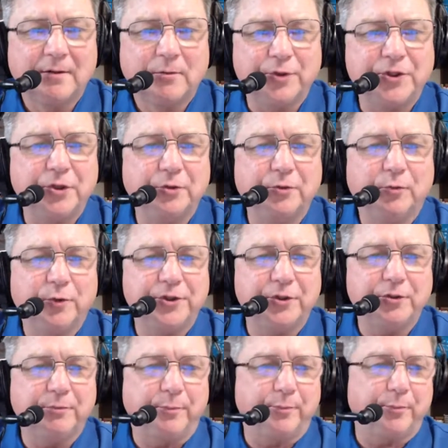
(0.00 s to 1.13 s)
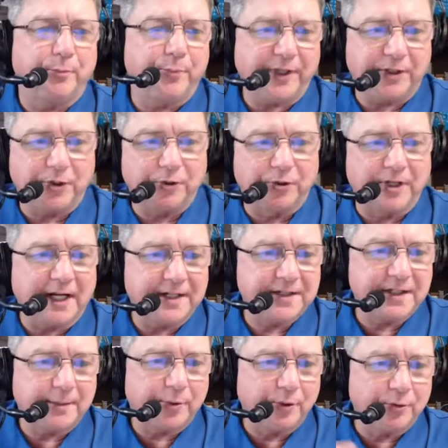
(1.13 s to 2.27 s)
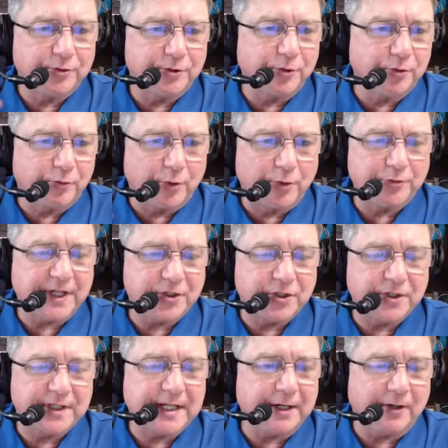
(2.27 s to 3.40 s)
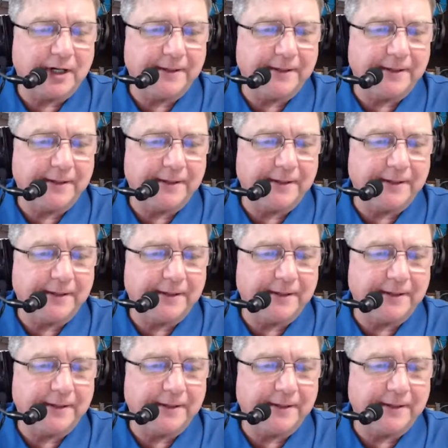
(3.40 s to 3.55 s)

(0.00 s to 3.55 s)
Would you pick your guys up who are doing rotations now?